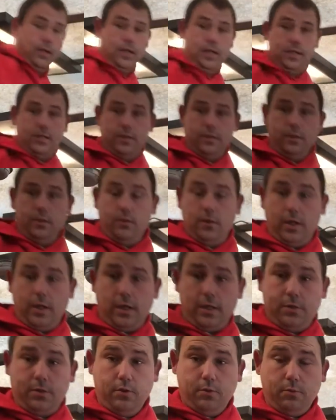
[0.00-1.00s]
I like to do, I
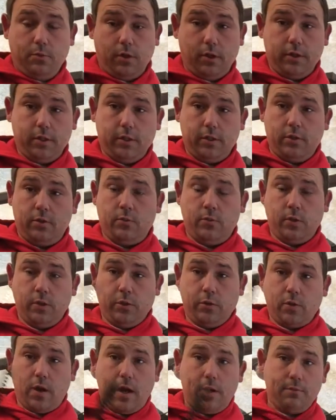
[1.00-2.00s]
got two brushes, one
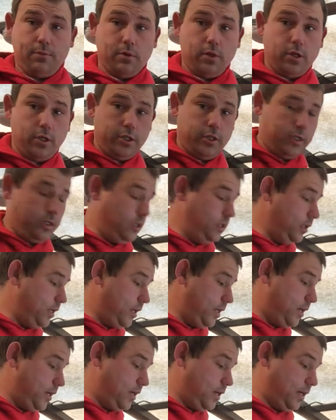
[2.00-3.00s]
dry brush
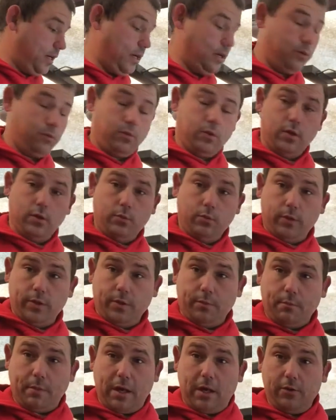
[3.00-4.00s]
and I got one with
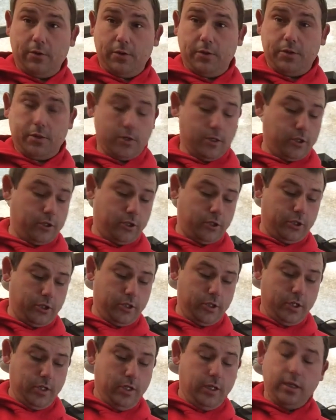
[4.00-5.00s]
a mild detergent
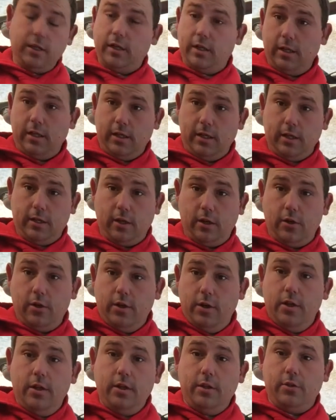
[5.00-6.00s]
to clean it out.
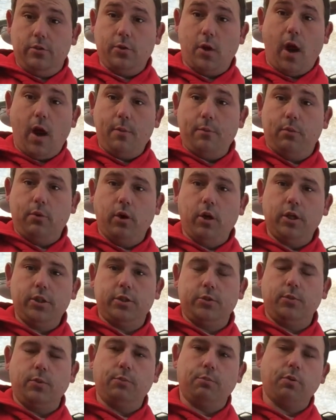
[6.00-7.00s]
The dry
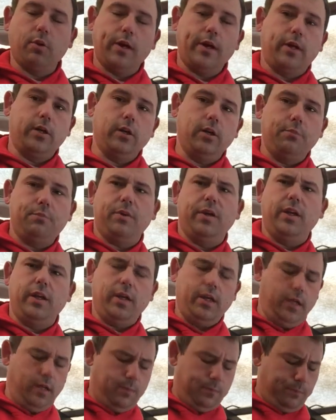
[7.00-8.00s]
brush will break up
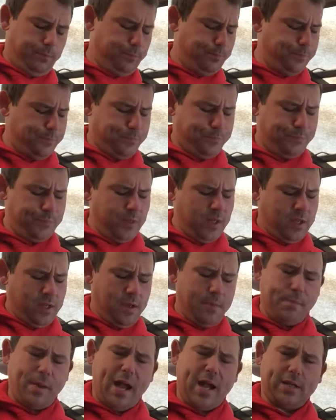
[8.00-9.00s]
any
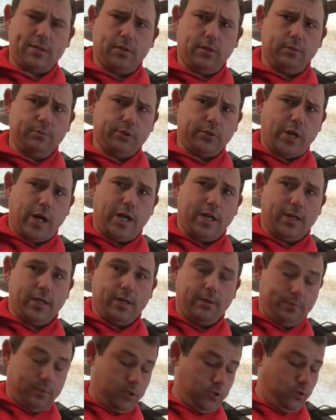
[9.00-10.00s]
packed up dry
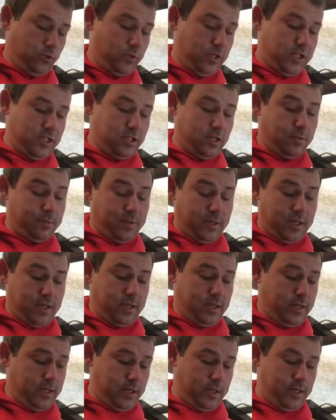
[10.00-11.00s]
chemical that's up in the
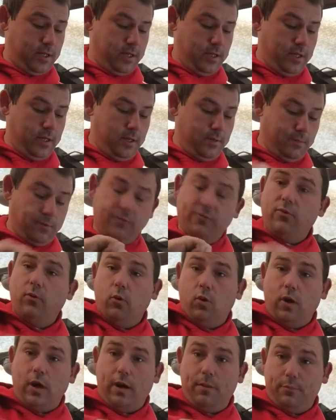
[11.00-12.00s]
head
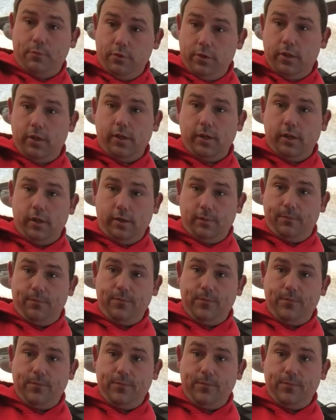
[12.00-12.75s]
before I put any